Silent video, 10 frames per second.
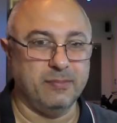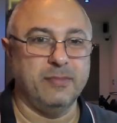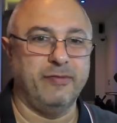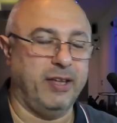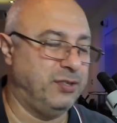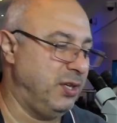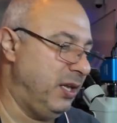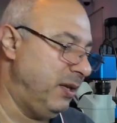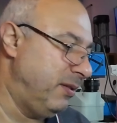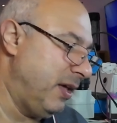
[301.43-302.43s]

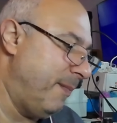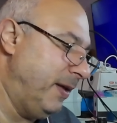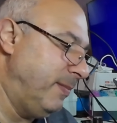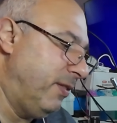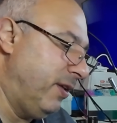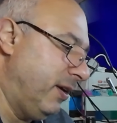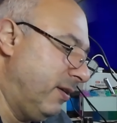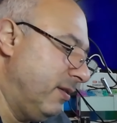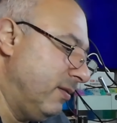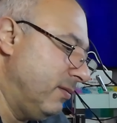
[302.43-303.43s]
eventually that made me
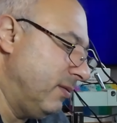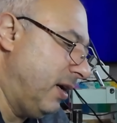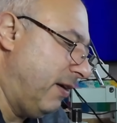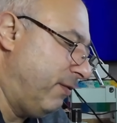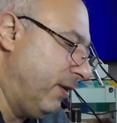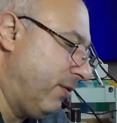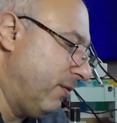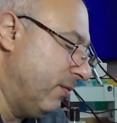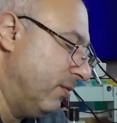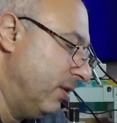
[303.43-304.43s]
think halfway
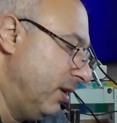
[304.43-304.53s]
through.